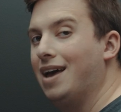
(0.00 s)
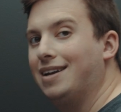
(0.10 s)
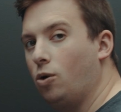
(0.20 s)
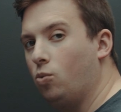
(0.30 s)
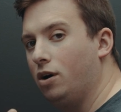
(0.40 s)

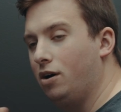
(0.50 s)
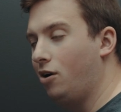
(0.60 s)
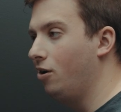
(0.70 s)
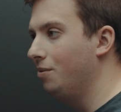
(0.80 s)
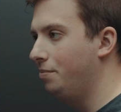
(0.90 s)
Now what
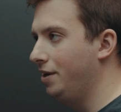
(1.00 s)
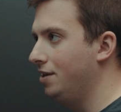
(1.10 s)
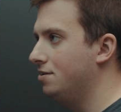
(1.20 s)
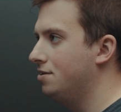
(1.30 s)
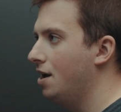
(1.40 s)
are
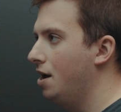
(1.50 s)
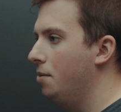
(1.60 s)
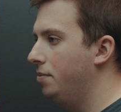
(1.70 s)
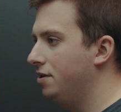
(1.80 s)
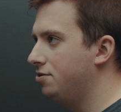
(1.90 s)
bins?
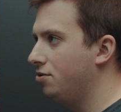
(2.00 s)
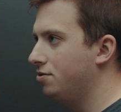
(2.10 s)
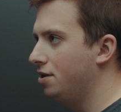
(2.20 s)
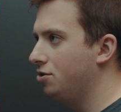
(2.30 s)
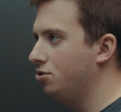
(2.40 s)
Bins are
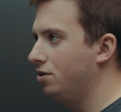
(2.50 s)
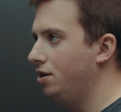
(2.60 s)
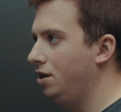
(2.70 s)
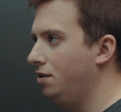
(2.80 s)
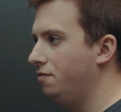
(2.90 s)
essentially